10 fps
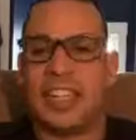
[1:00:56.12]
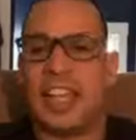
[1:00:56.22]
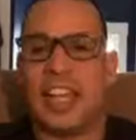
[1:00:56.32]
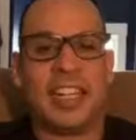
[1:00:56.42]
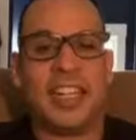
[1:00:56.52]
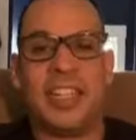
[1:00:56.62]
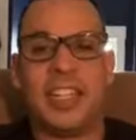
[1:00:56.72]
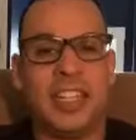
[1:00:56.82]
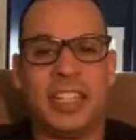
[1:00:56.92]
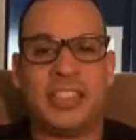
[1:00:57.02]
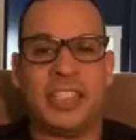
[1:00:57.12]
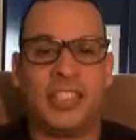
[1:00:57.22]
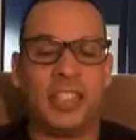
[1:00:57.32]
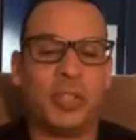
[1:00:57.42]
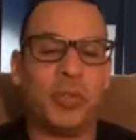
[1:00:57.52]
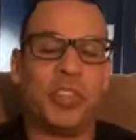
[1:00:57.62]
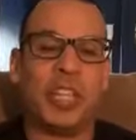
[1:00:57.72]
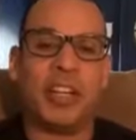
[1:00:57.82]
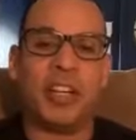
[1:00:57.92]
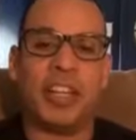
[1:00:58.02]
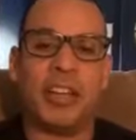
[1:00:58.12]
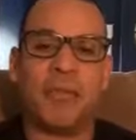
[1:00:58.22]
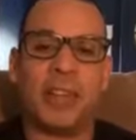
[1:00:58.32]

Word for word: it, it's it's oh, a new yeah, the Monopoly the